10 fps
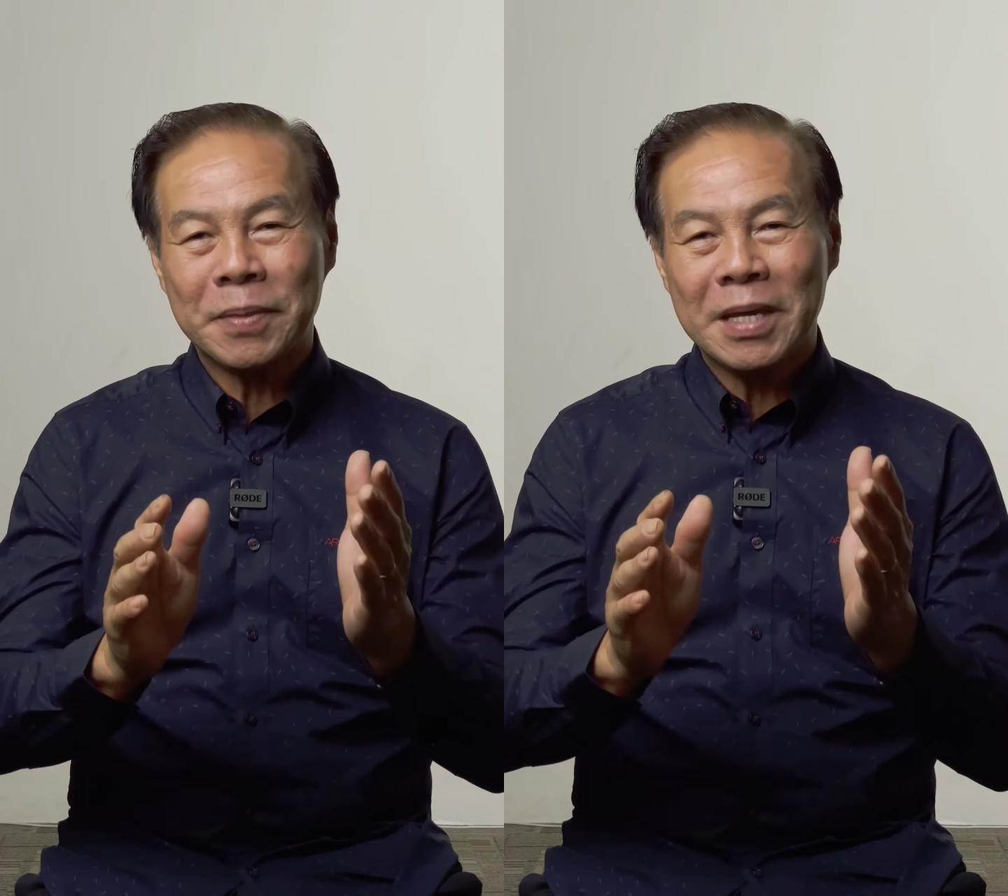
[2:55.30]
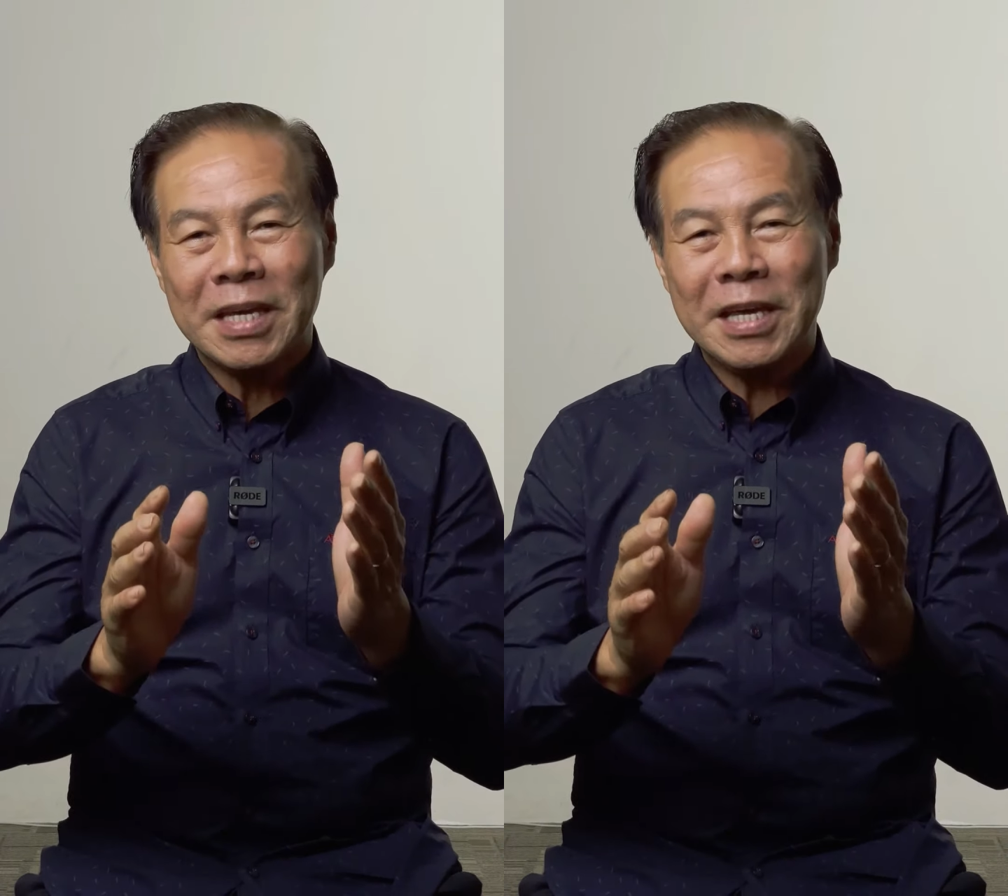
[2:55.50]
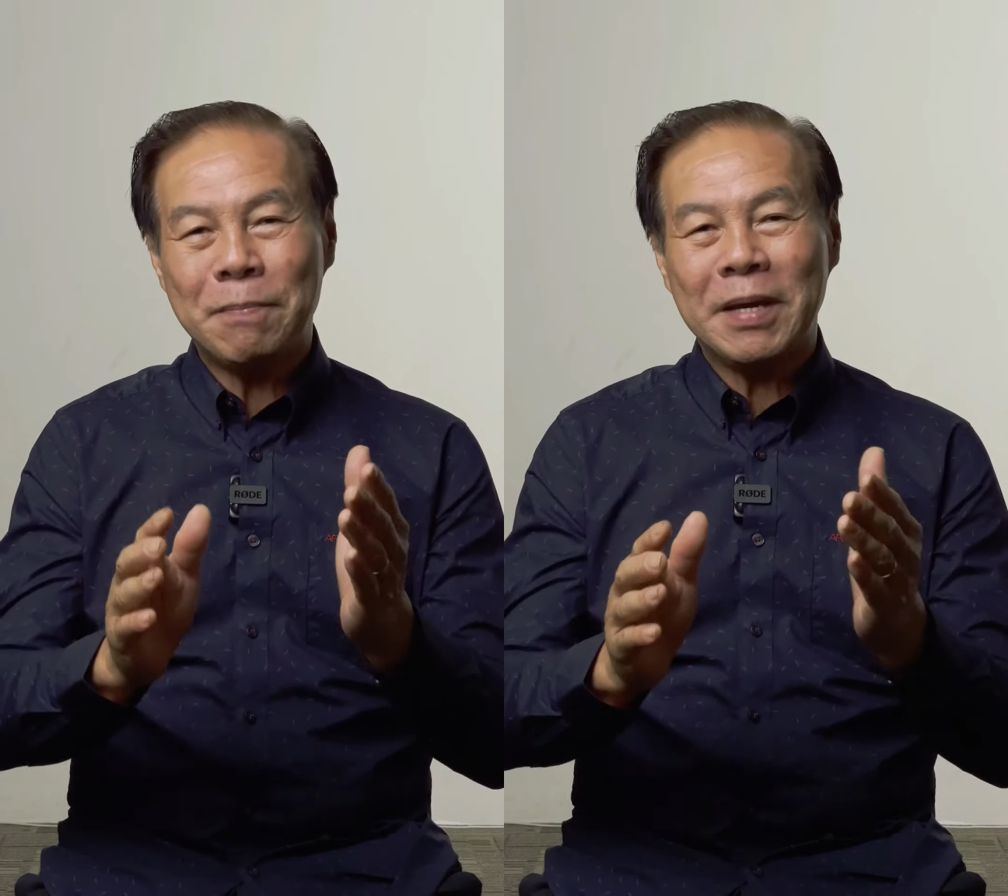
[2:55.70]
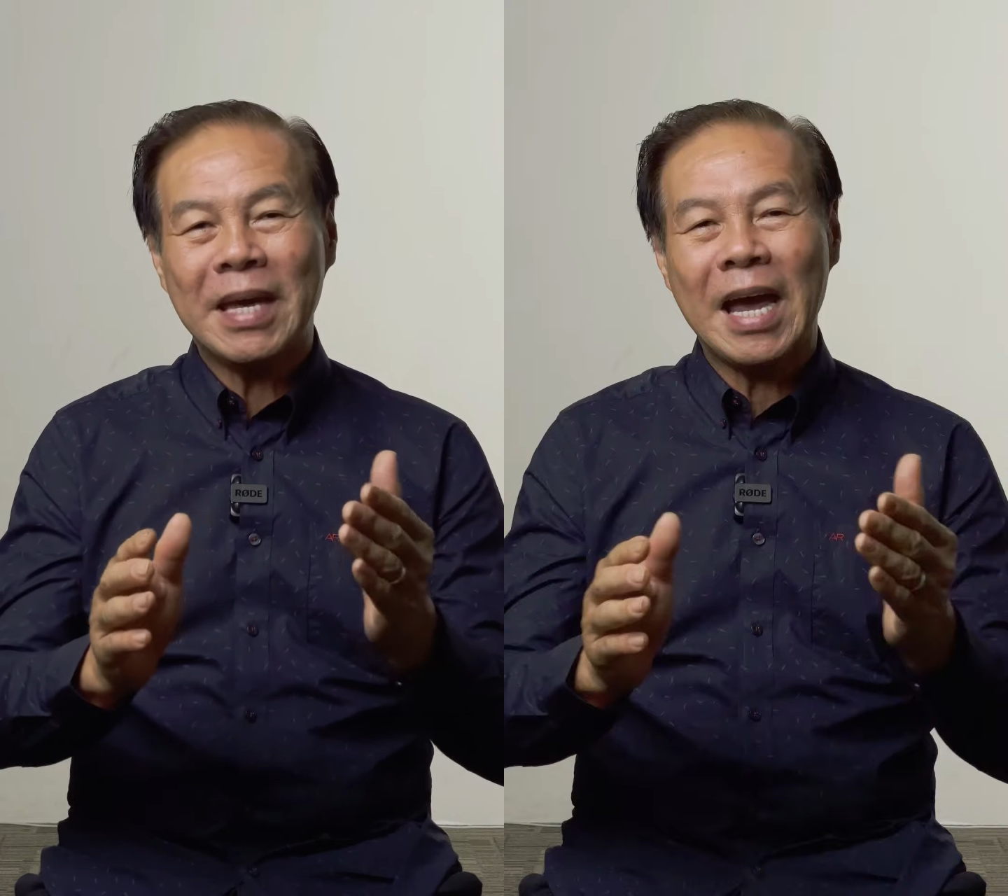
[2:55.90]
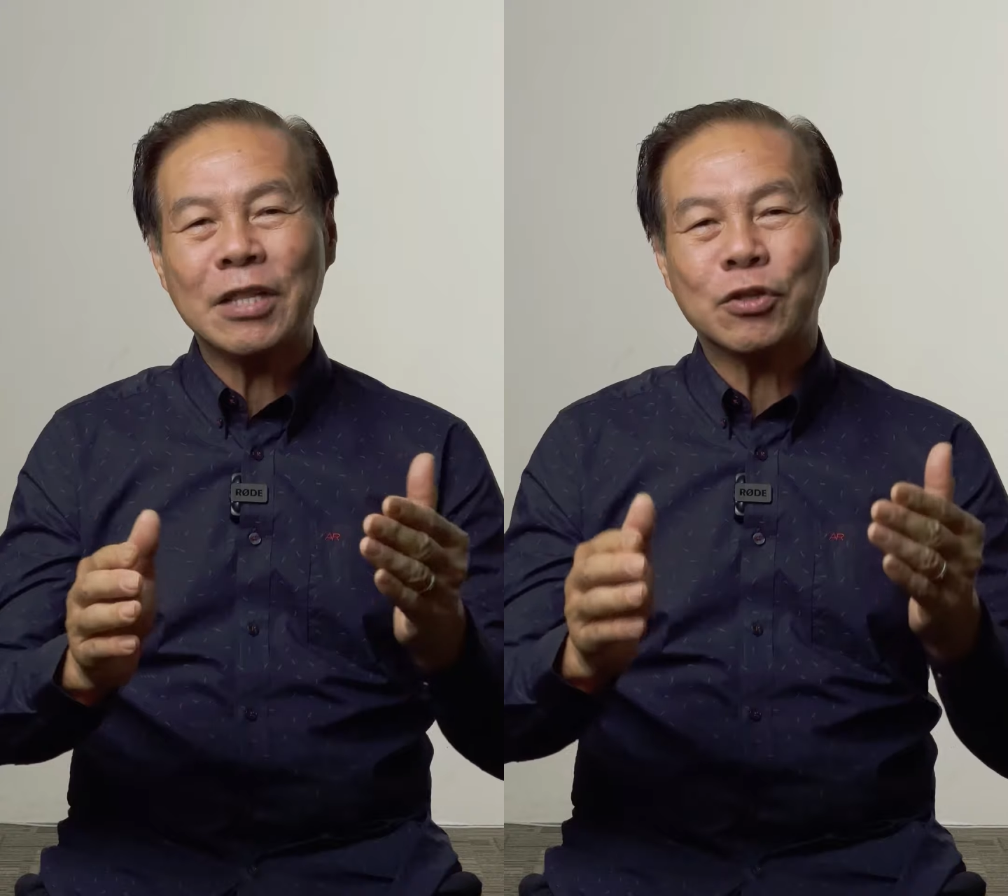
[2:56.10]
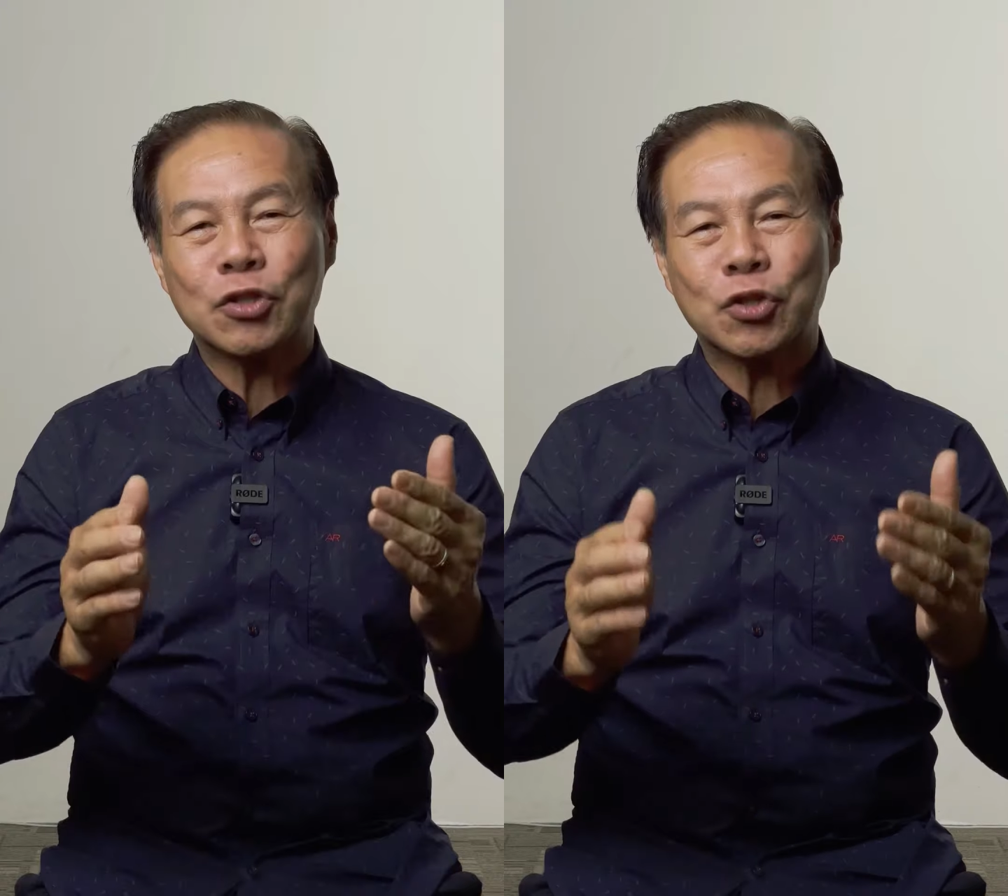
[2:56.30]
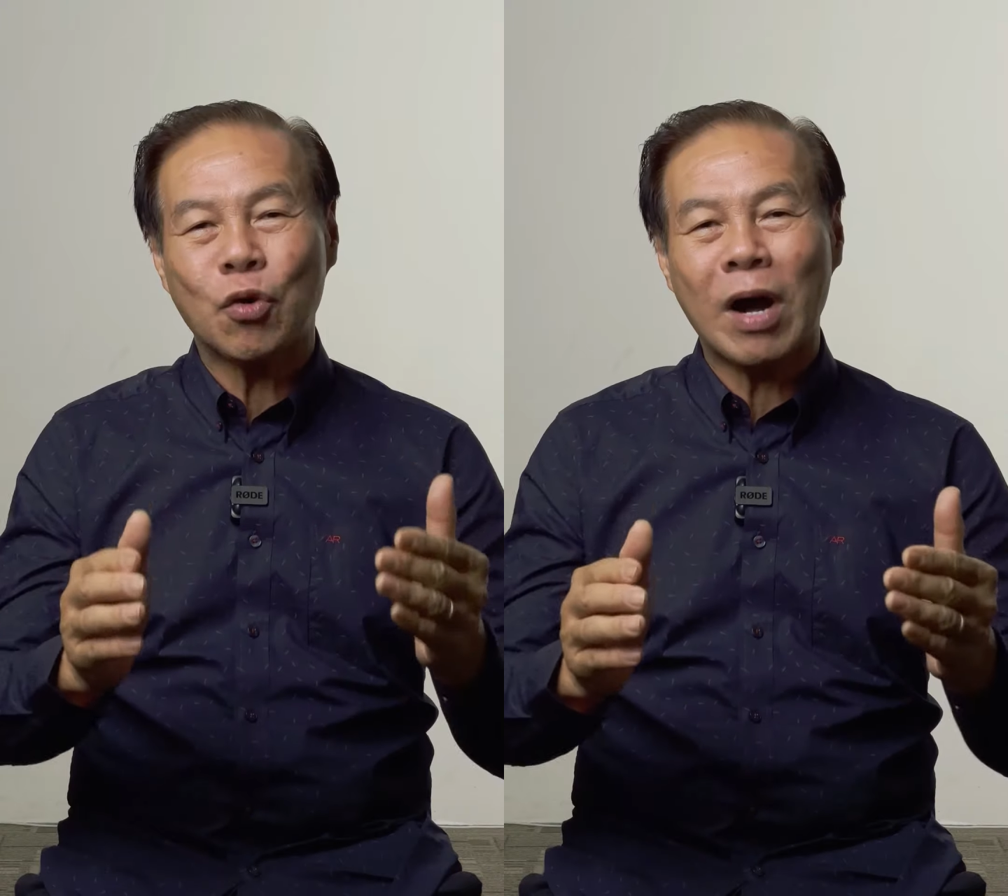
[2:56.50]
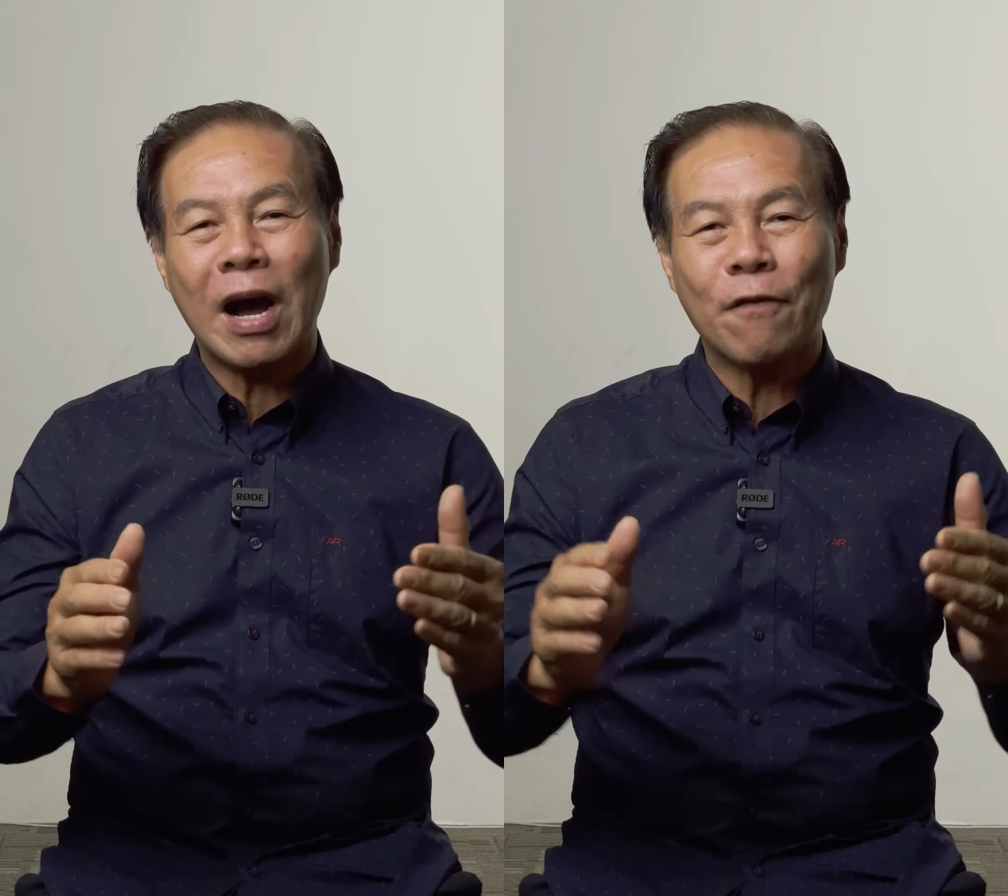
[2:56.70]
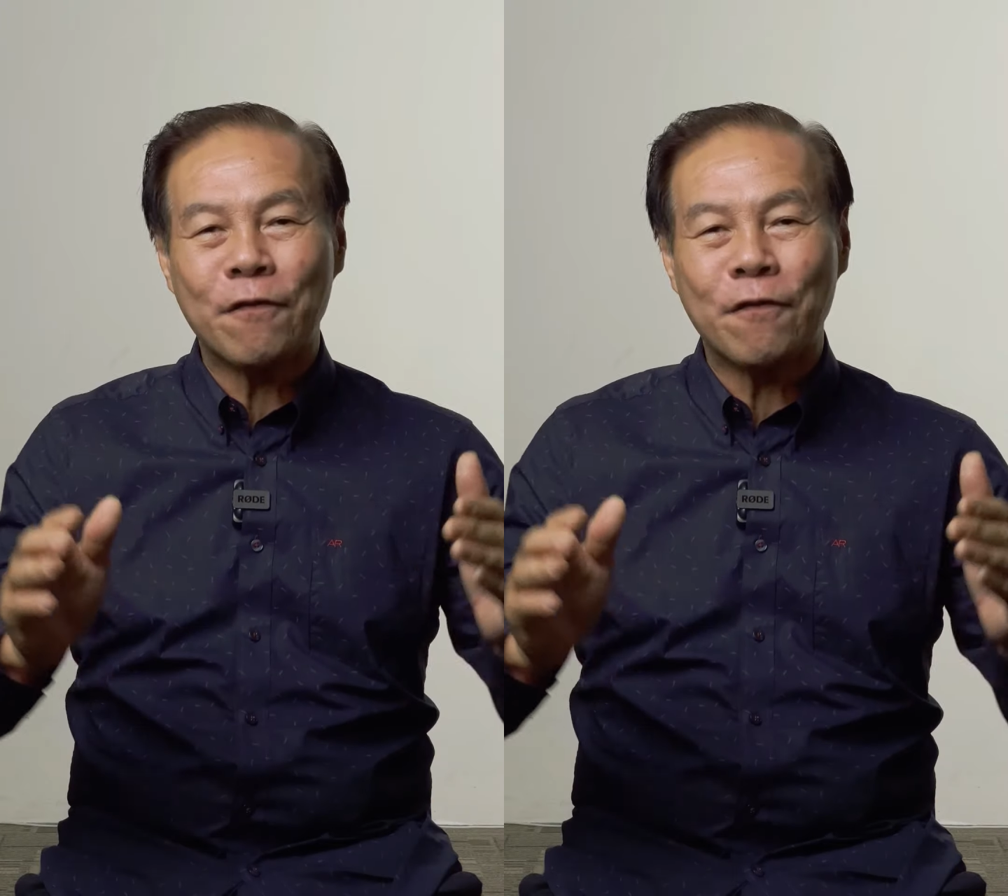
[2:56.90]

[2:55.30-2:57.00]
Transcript: He began to show how